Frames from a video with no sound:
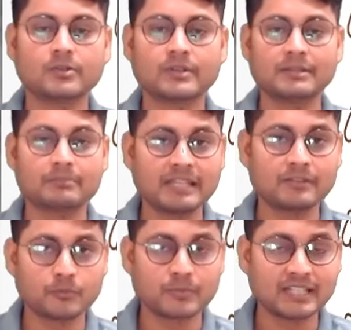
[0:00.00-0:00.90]

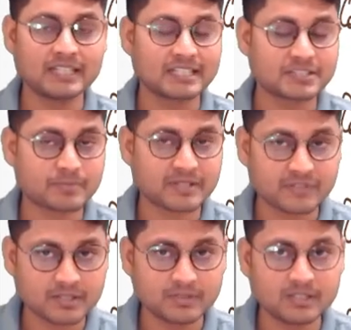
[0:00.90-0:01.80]
it is
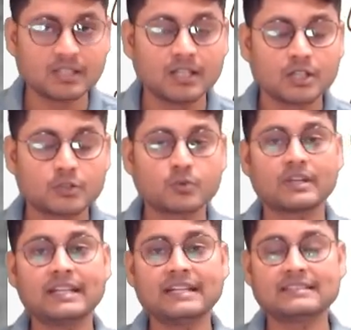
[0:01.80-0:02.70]
preferable to
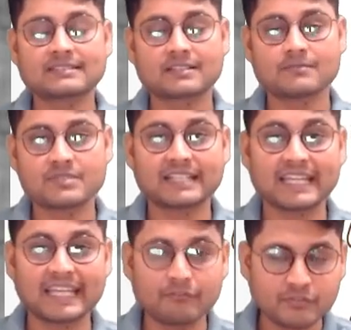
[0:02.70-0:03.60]
read this subject
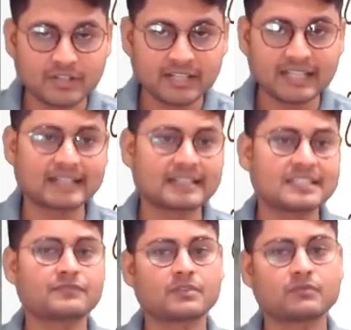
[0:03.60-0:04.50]
every day at
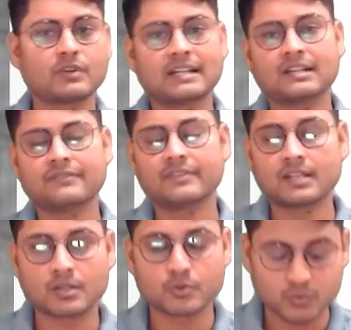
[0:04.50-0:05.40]
least for 1.5 hour
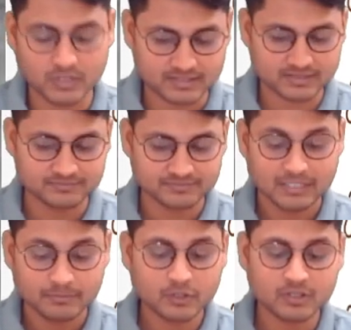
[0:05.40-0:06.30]
or 2 hours,
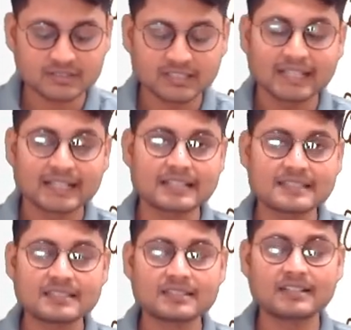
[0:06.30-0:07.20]
because
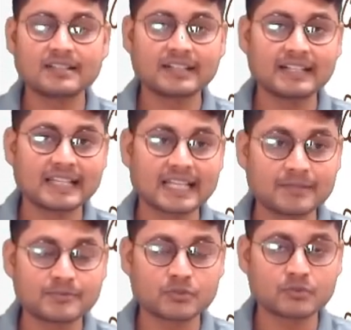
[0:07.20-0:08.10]
consistent reading
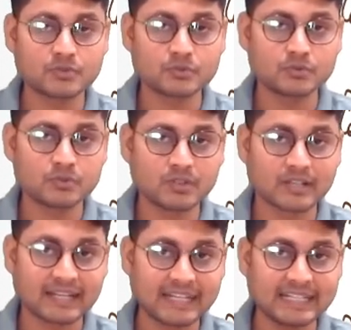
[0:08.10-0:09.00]
helps you to
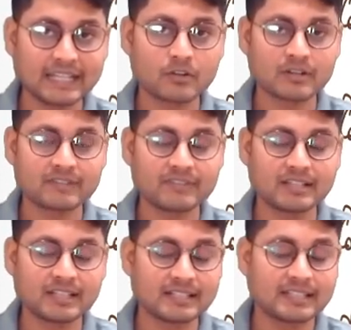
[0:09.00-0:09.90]
retain or
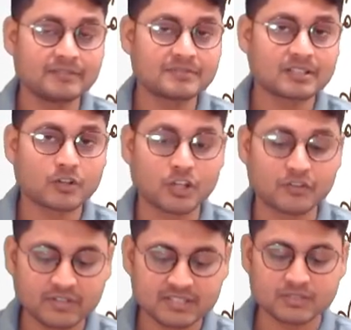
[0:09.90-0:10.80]
it gives the
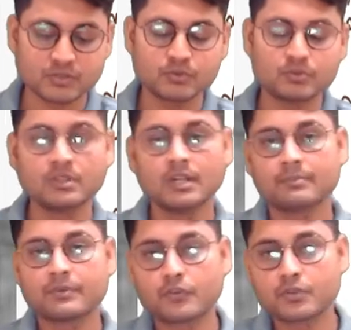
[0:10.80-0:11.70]
confidence to you
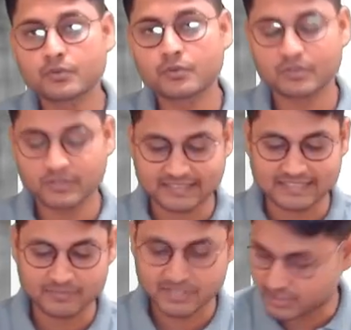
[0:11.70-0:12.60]
before you go to the
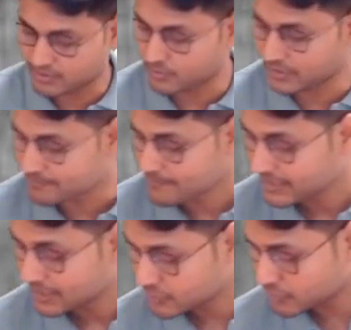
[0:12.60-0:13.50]
examination. Okay,
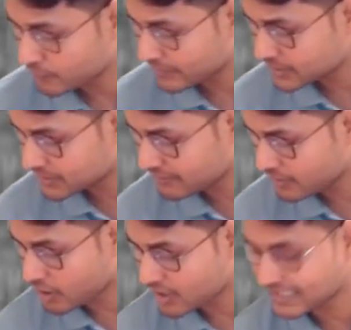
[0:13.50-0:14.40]
so when you give
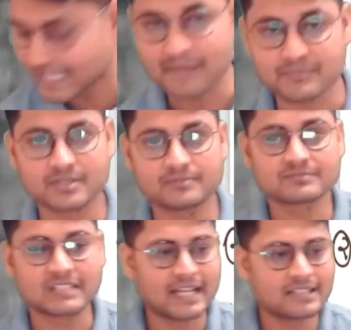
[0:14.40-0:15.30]
long gaps,
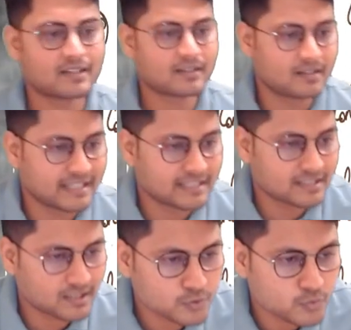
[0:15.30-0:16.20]
either like
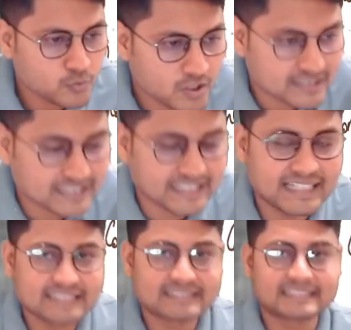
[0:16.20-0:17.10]
2 or 3
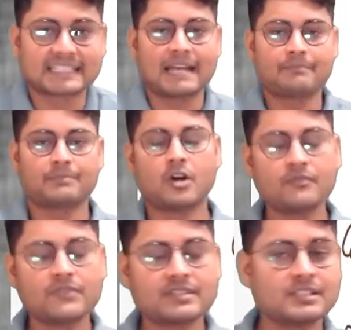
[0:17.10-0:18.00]
days gap,
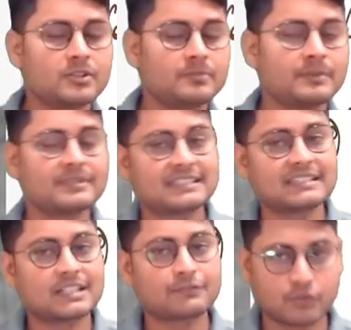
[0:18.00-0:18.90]
obviously you will be
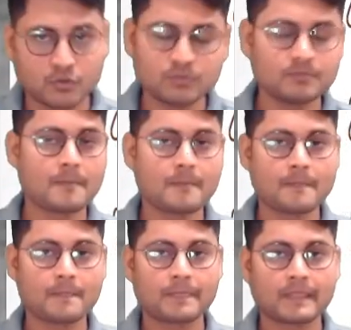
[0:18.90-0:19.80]
missing that flow,
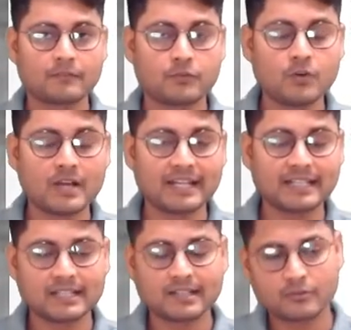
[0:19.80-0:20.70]

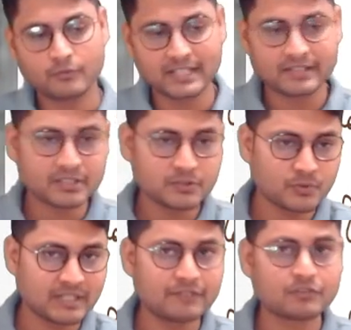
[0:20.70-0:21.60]
and whenever
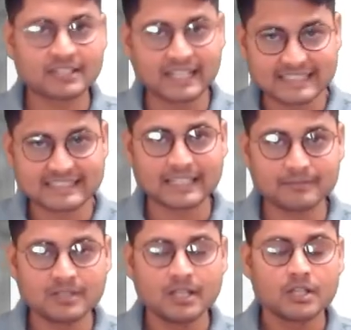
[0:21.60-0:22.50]
you read for the next
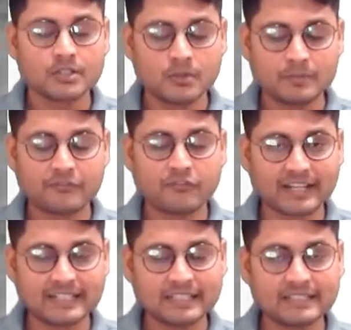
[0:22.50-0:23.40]
time, you will be
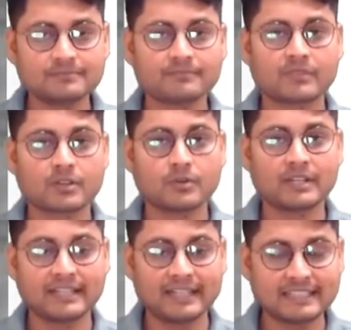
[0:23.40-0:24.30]
finding
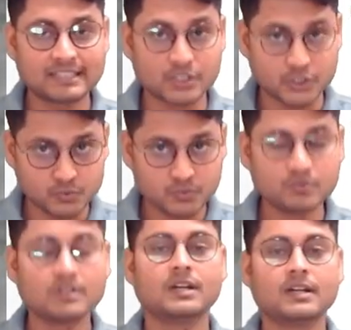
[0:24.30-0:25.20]
it
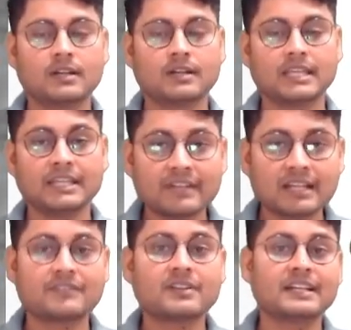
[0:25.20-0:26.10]
new, even
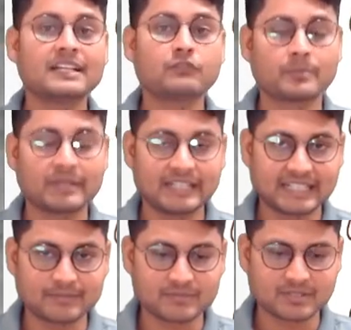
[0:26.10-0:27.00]
after reading for many
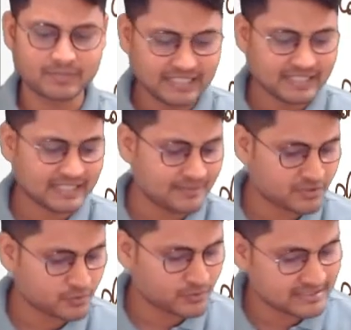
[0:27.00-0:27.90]
times. Many a time
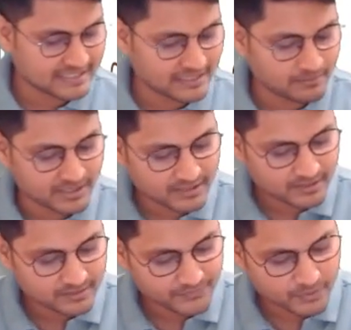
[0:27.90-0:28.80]
students say
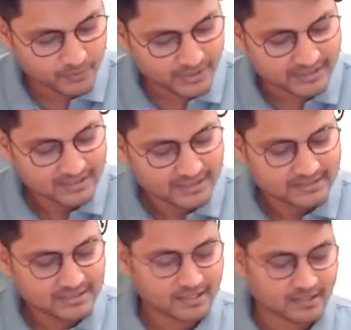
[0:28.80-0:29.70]
me, okay,
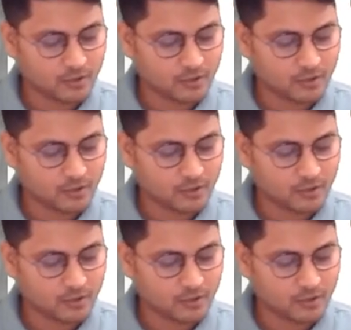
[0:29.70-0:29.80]
sir,